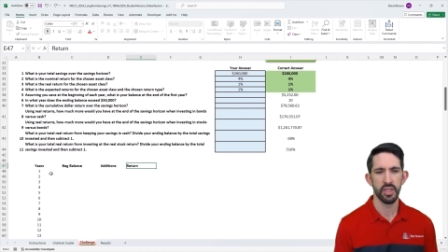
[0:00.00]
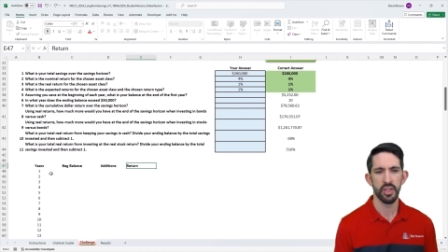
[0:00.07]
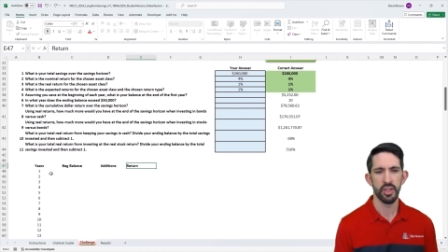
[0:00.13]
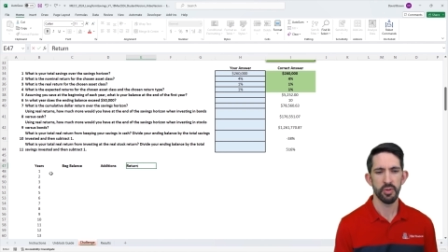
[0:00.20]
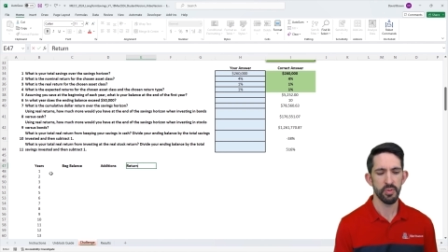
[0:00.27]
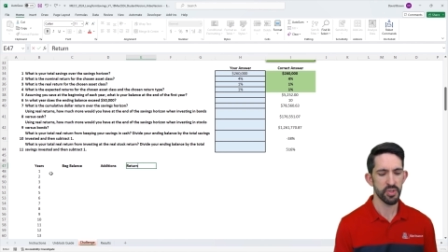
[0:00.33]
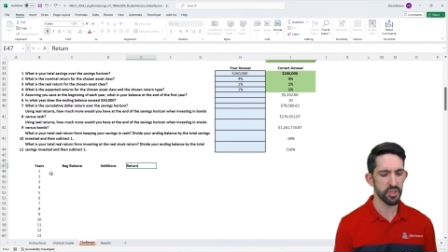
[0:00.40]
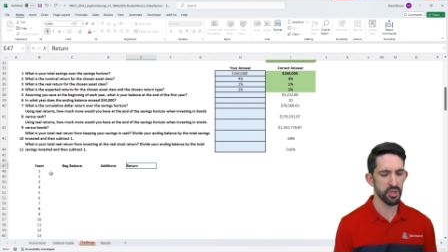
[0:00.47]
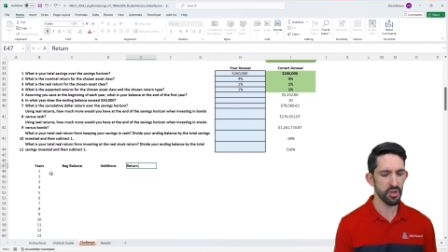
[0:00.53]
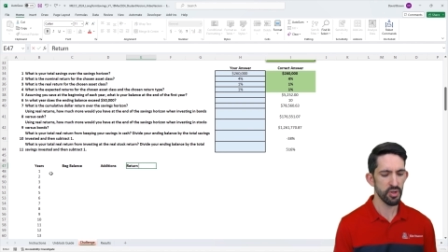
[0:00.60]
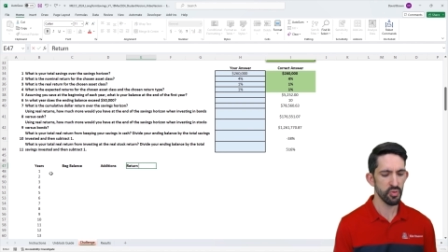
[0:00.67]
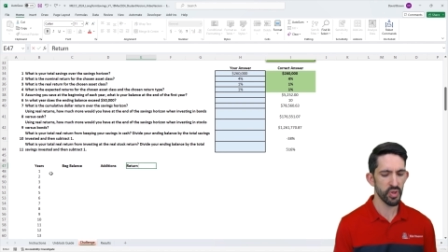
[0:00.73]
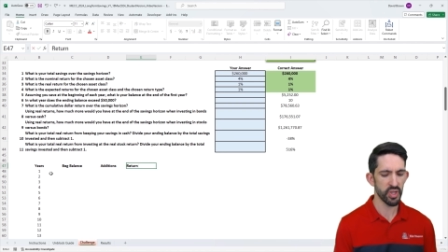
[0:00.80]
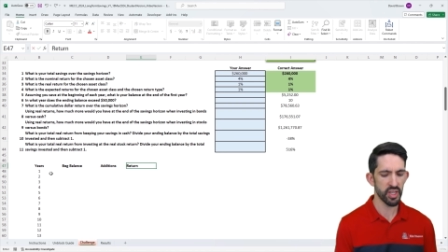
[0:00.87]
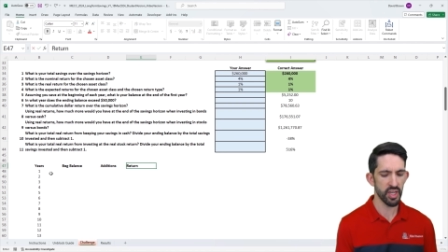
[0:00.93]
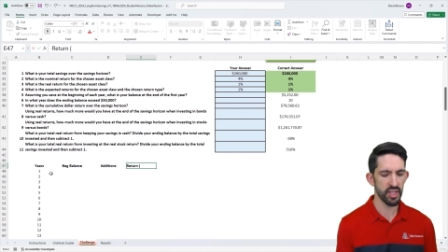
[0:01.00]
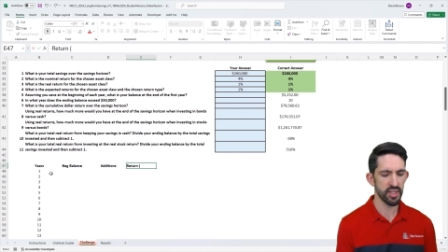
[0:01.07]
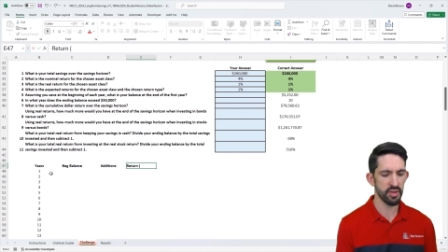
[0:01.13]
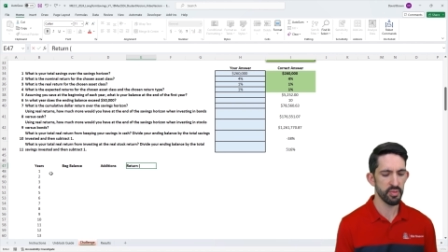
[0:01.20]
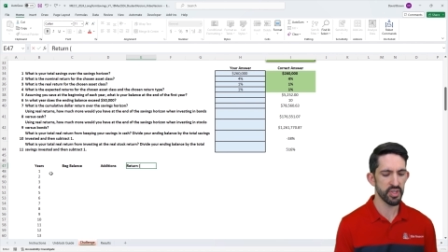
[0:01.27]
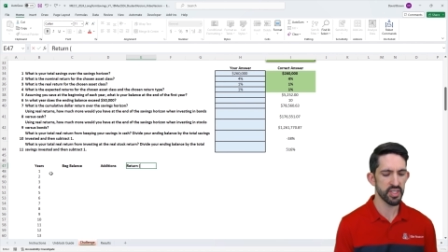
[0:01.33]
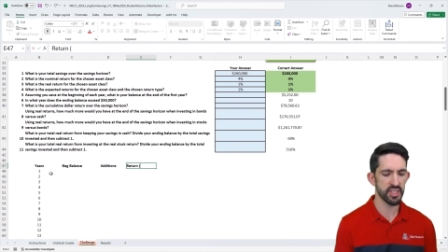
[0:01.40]
the return we get, and
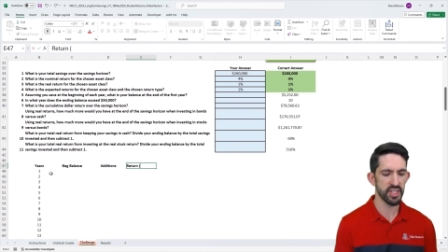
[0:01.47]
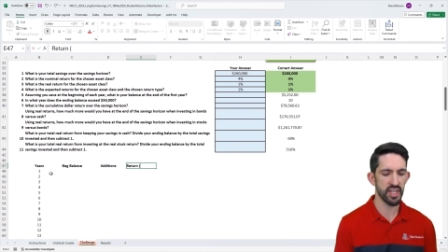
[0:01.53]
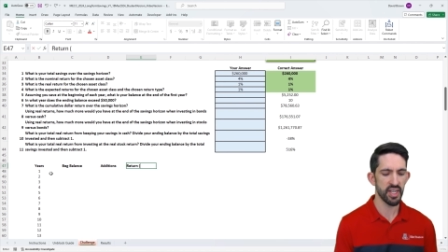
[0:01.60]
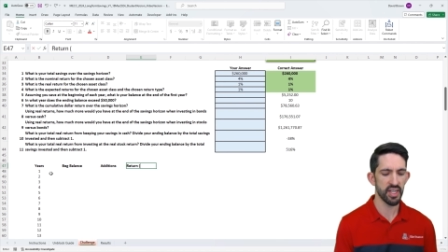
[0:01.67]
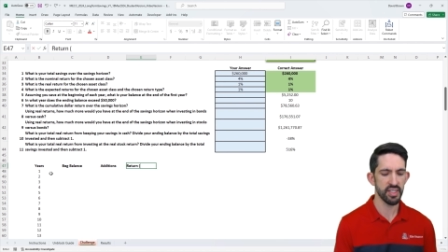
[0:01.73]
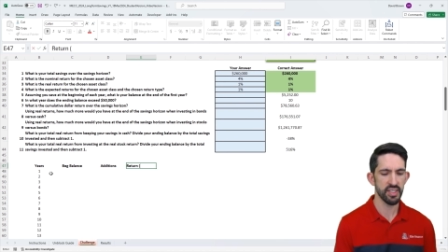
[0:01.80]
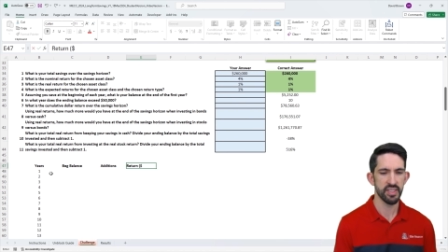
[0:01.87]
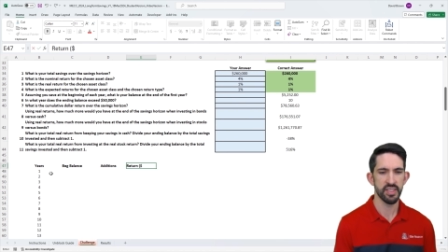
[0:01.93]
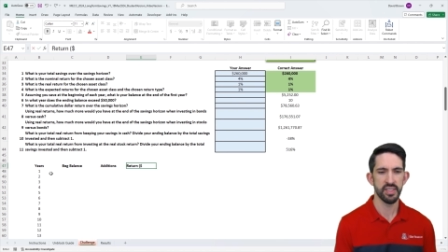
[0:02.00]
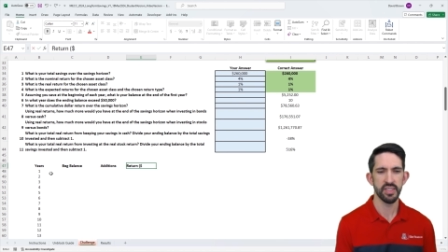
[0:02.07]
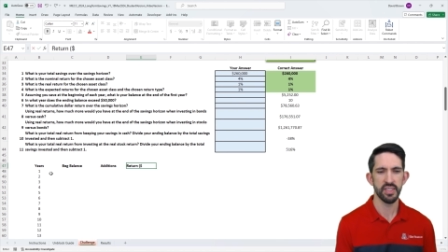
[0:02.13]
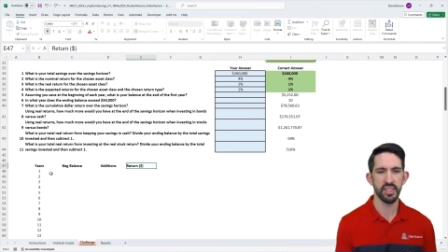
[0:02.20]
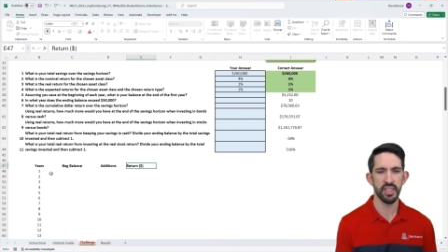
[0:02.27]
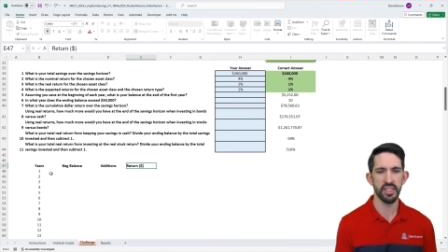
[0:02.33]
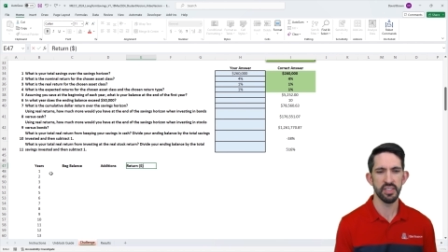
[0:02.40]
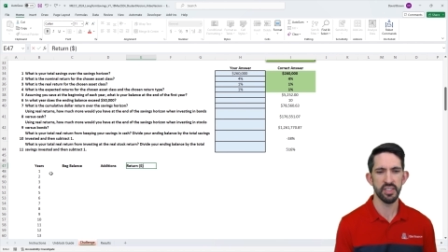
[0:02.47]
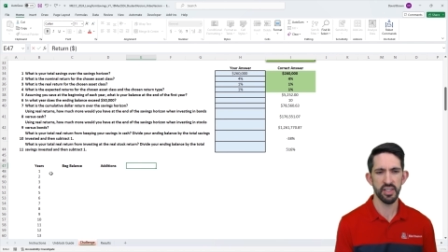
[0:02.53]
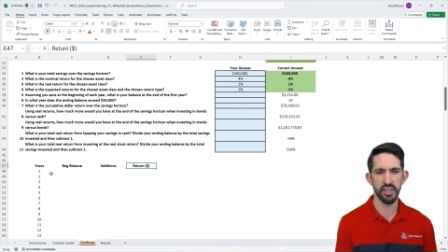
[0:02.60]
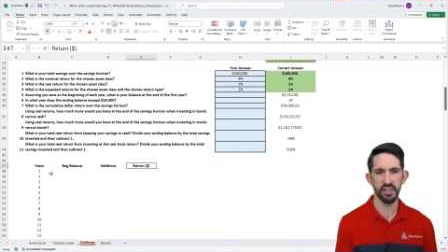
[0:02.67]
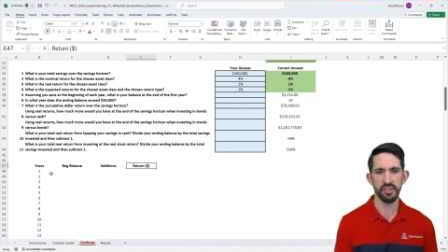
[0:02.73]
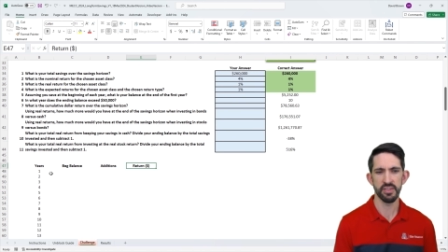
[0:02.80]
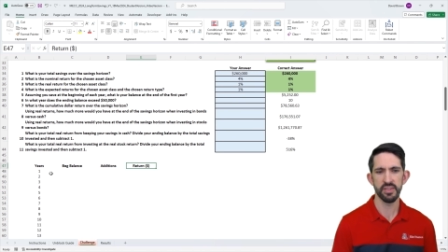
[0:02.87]
I'm going to say in
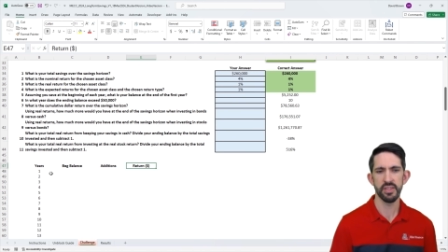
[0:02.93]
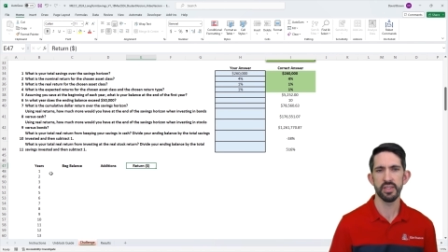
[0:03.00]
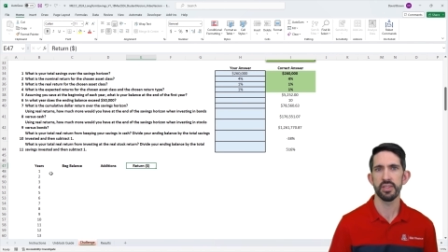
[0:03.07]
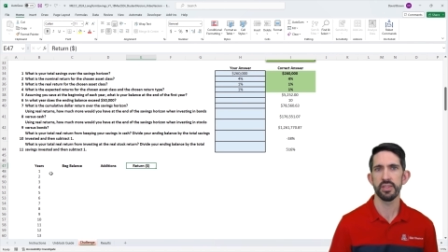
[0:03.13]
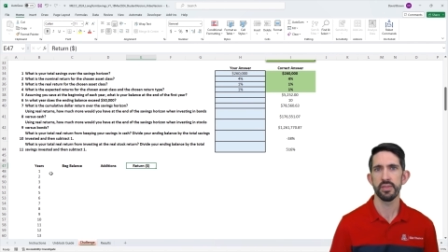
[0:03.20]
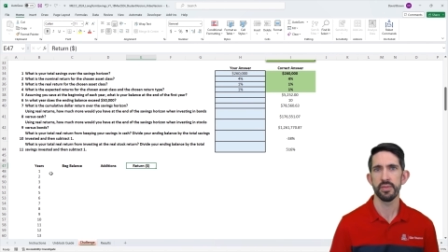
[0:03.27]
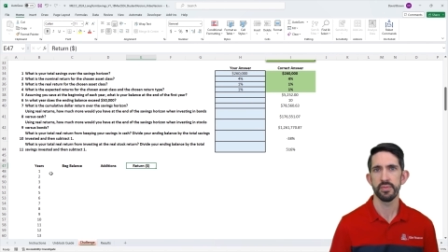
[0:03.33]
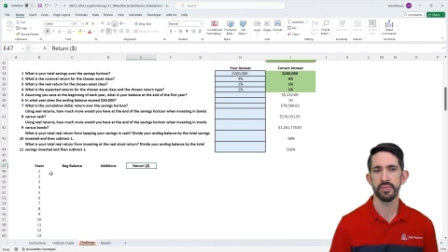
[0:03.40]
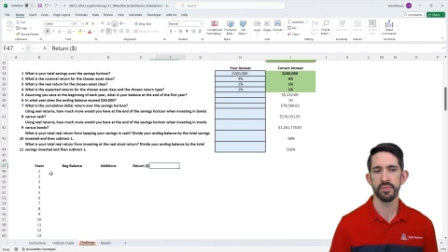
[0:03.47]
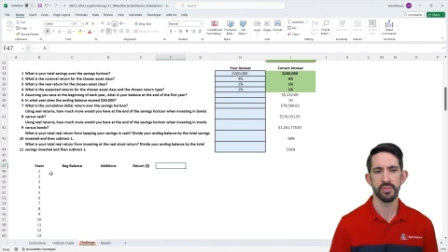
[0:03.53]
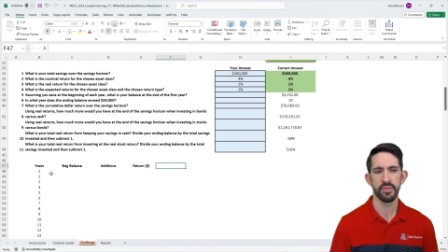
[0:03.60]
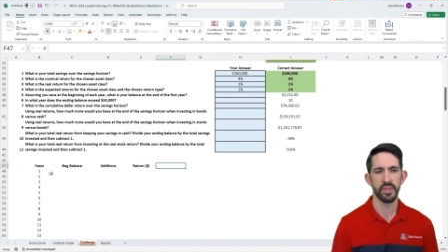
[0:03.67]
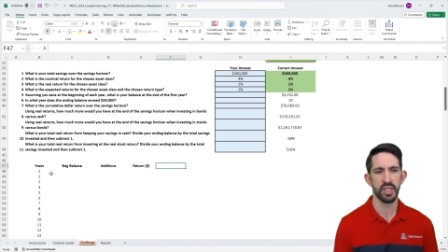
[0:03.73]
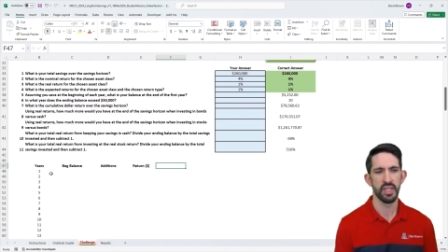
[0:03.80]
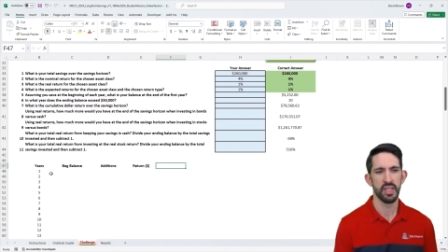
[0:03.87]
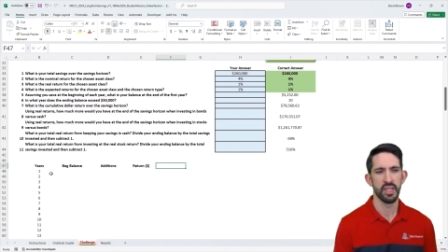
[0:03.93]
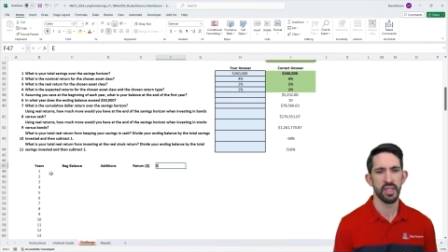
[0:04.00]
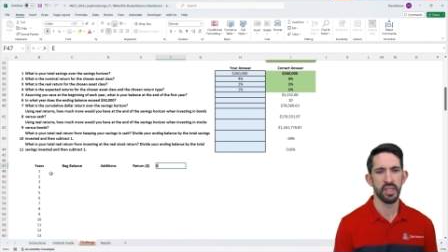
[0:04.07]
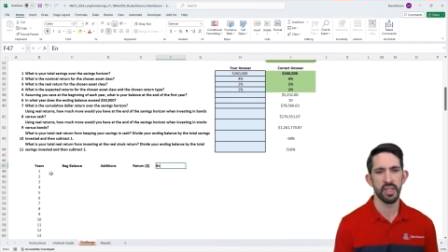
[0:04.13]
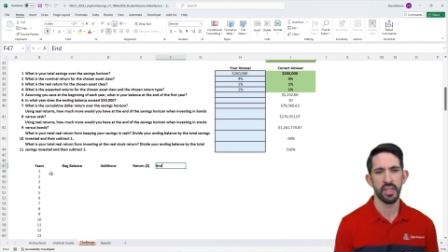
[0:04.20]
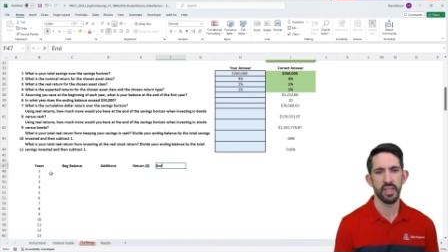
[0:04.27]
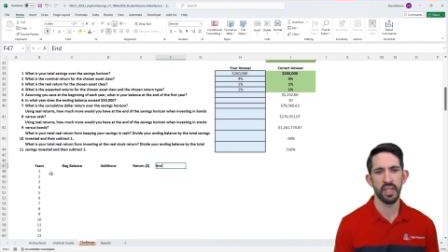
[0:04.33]
dollars,
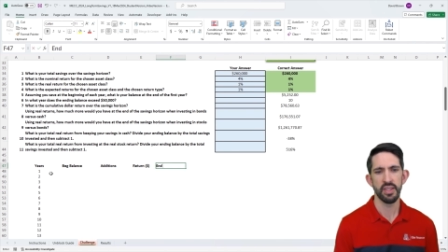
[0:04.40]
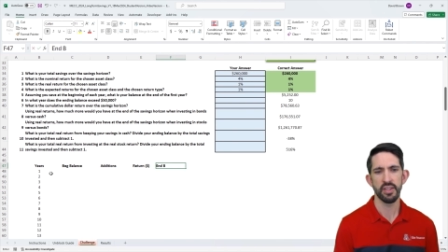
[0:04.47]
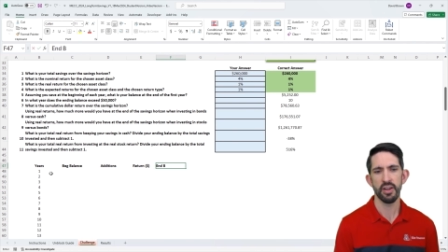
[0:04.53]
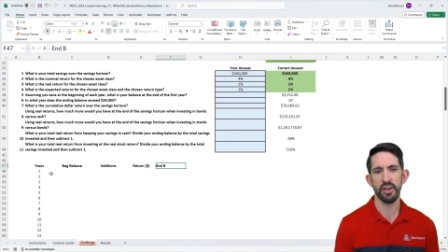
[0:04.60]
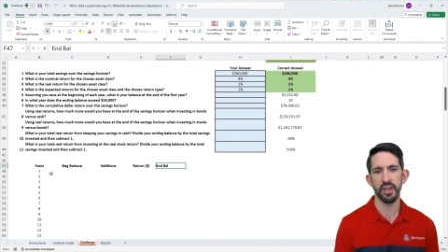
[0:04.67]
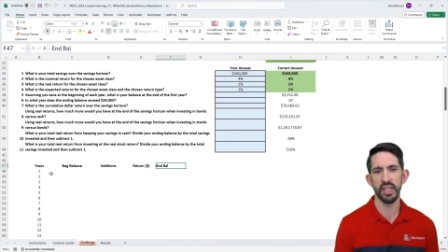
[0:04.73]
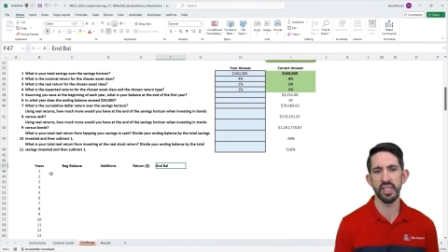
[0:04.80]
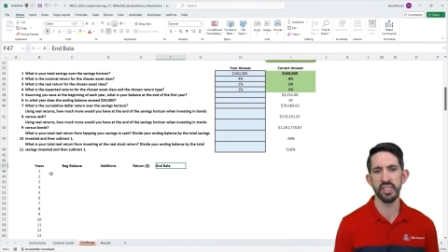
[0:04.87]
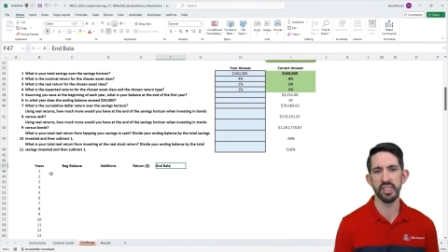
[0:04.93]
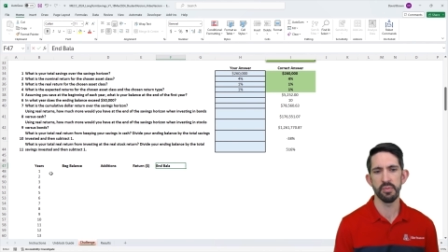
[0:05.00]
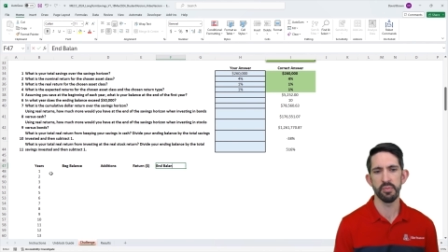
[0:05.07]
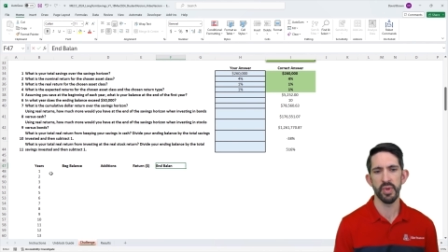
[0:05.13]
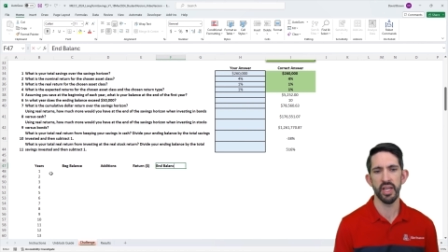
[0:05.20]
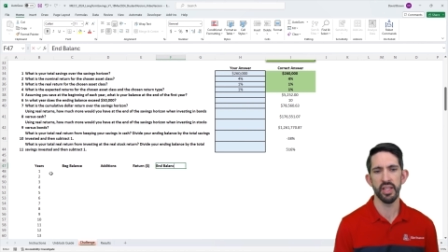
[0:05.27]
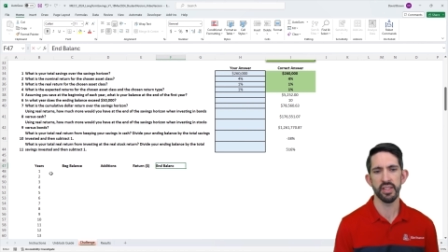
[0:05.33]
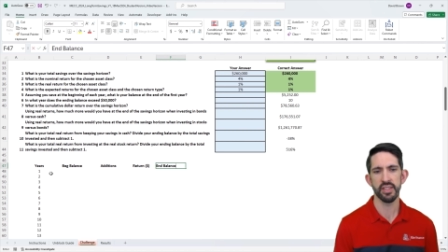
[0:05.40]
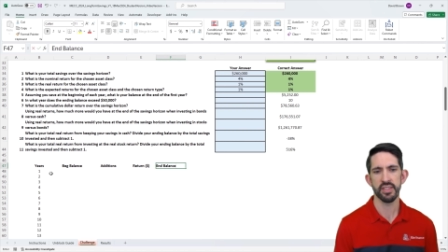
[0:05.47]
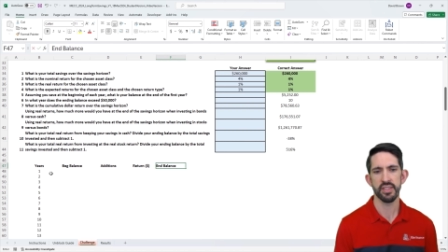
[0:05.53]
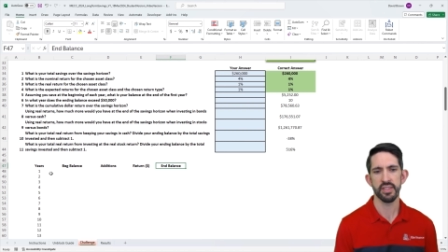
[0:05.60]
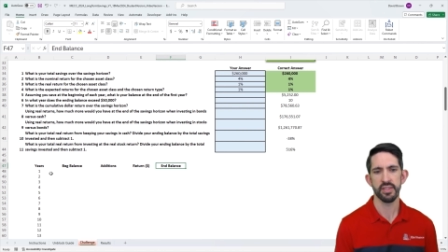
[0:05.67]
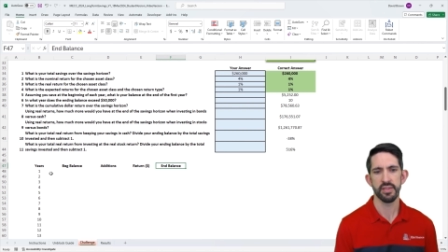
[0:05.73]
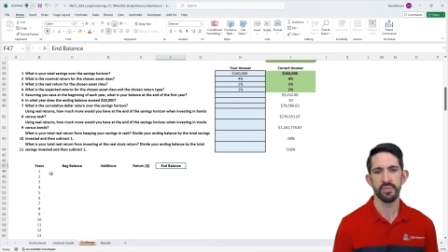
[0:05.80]
and then our ending
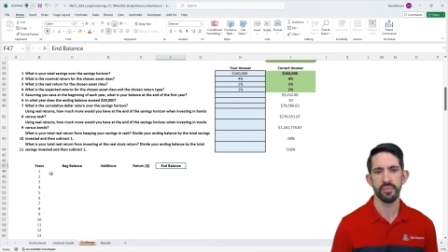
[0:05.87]
balance.